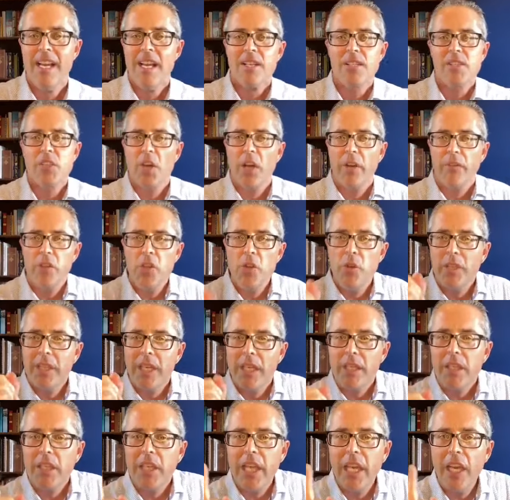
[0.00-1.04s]
So if you
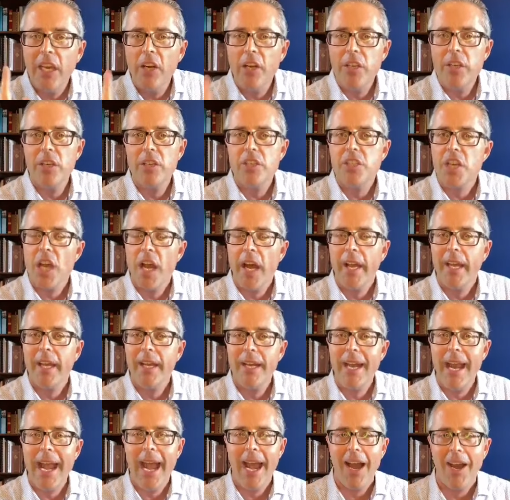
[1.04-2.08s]
can kill your
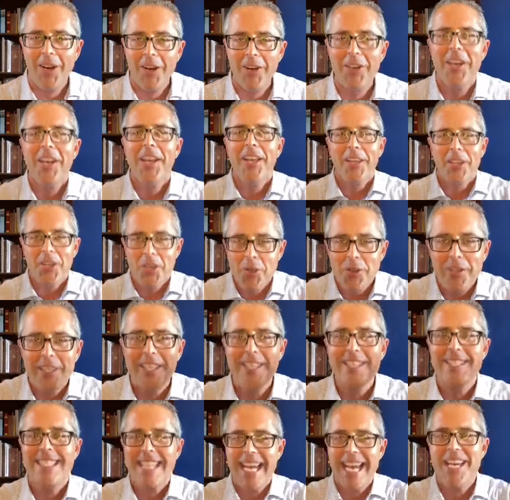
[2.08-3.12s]
giant now, you
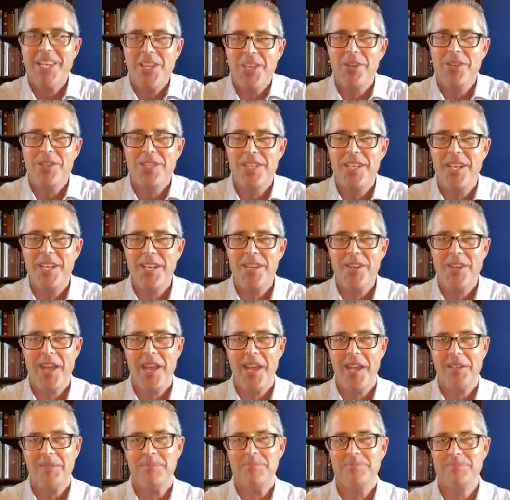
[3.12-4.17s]
can take your city
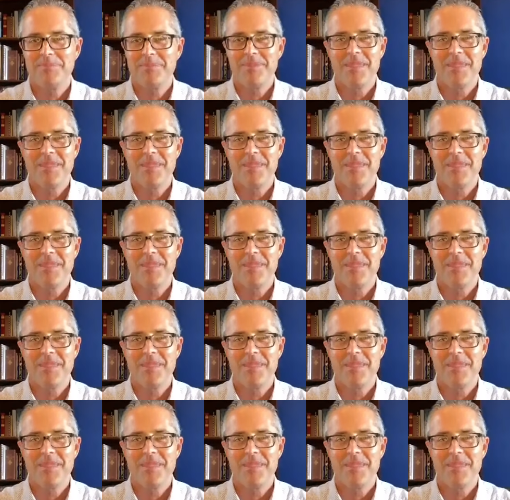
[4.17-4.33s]
then.